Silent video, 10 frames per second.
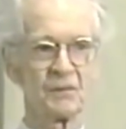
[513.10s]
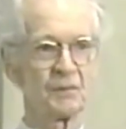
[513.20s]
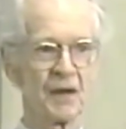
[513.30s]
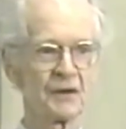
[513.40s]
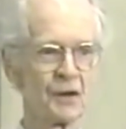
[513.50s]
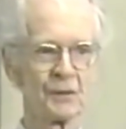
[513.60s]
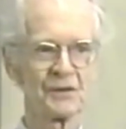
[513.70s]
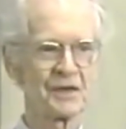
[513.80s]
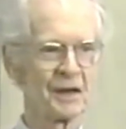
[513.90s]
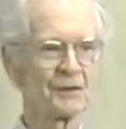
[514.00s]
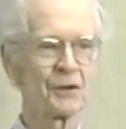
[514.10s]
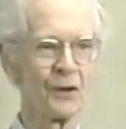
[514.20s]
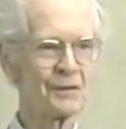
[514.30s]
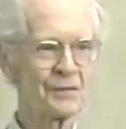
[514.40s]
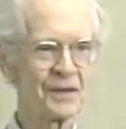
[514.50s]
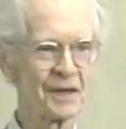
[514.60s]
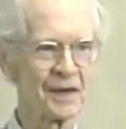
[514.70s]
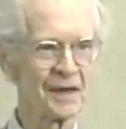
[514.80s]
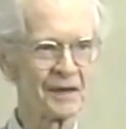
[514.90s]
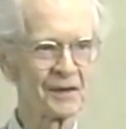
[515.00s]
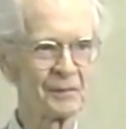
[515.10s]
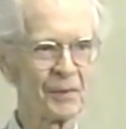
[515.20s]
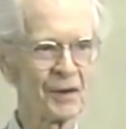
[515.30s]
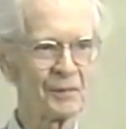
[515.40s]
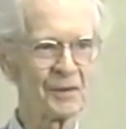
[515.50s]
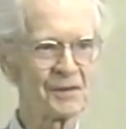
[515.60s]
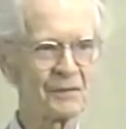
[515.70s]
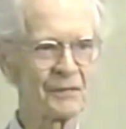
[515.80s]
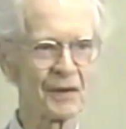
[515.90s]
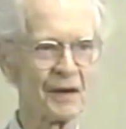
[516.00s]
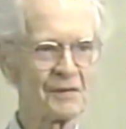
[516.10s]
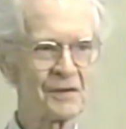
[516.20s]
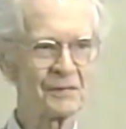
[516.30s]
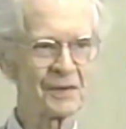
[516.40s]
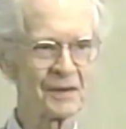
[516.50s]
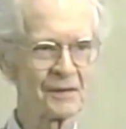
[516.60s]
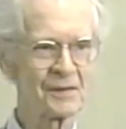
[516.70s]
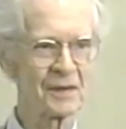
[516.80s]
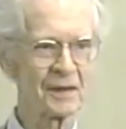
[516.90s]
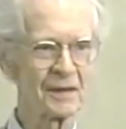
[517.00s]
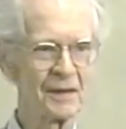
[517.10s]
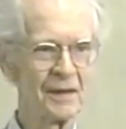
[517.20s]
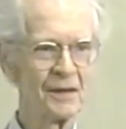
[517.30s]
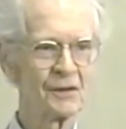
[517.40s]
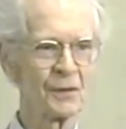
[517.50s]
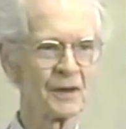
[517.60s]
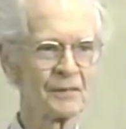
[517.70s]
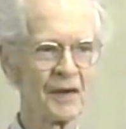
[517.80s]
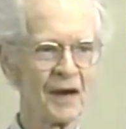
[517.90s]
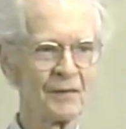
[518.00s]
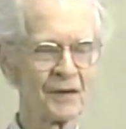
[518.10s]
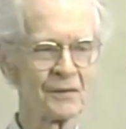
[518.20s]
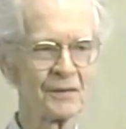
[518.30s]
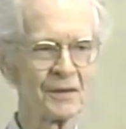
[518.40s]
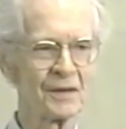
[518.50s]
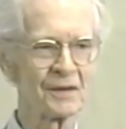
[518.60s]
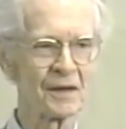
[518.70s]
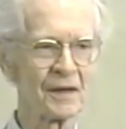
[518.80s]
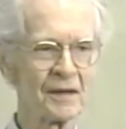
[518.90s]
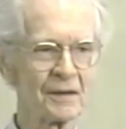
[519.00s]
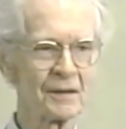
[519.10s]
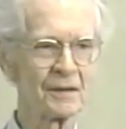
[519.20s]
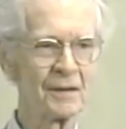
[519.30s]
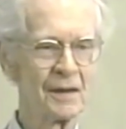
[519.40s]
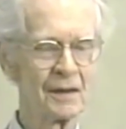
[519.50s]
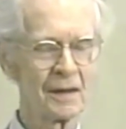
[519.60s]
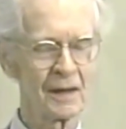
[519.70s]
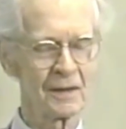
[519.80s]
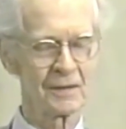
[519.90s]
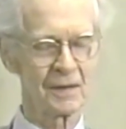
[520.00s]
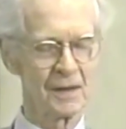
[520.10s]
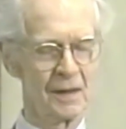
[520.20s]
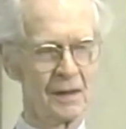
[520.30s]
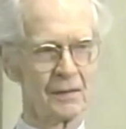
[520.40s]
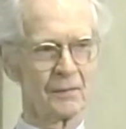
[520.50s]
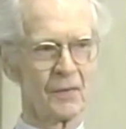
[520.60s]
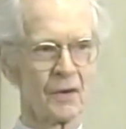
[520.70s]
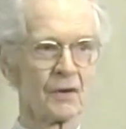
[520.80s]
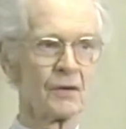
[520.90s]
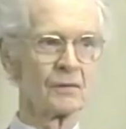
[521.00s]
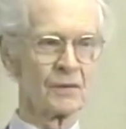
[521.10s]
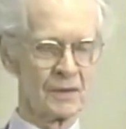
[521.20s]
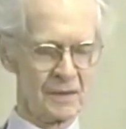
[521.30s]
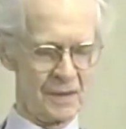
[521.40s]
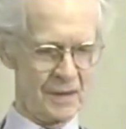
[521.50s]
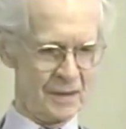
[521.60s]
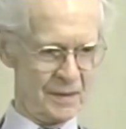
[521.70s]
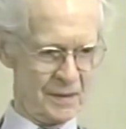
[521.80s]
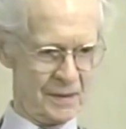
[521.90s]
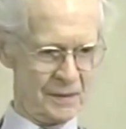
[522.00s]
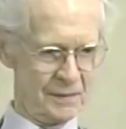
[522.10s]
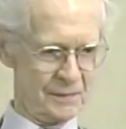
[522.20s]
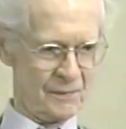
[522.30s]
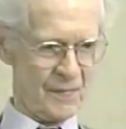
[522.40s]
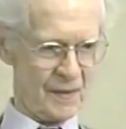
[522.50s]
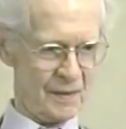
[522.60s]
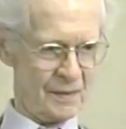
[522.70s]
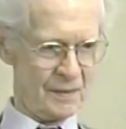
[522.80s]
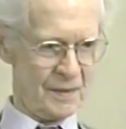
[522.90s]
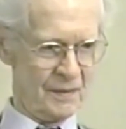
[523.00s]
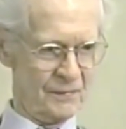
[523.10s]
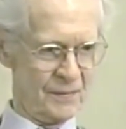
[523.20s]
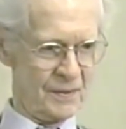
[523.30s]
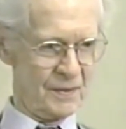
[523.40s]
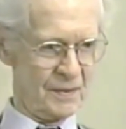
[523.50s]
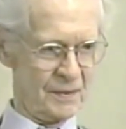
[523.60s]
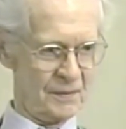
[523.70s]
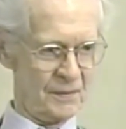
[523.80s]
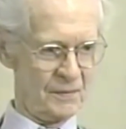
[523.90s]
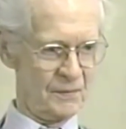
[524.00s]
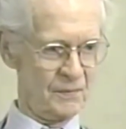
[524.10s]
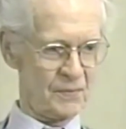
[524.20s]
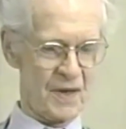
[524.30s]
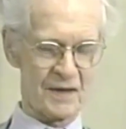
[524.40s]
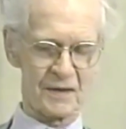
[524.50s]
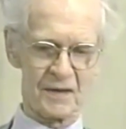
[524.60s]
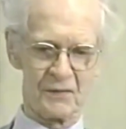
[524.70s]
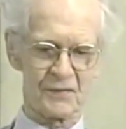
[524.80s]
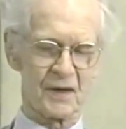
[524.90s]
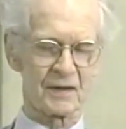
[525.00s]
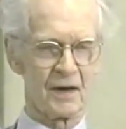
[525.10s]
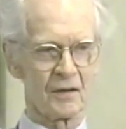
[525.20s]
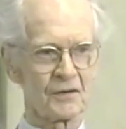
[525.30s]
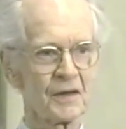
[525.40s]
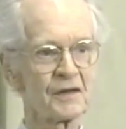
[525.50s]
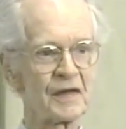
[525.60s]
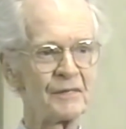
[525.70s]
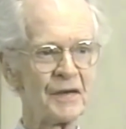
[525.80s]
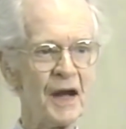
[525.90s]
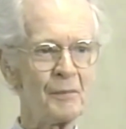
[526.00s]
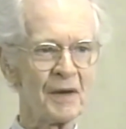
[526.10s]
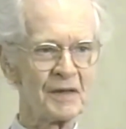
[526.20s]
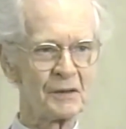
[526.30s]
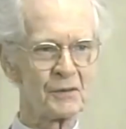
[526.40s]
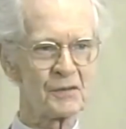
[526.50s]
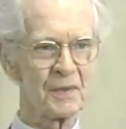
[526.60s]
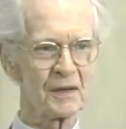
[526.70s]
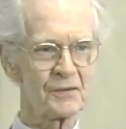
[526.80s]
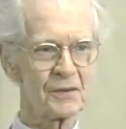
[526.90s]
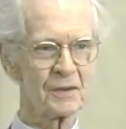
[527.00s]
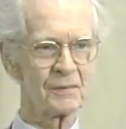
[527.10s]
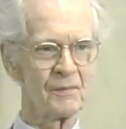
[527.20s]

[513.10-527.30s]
Plato is still taught today in departments of philosophy, you see, 2,500 years later. And moreover, the, uh, the, the cognitive psychology has given up on introspection.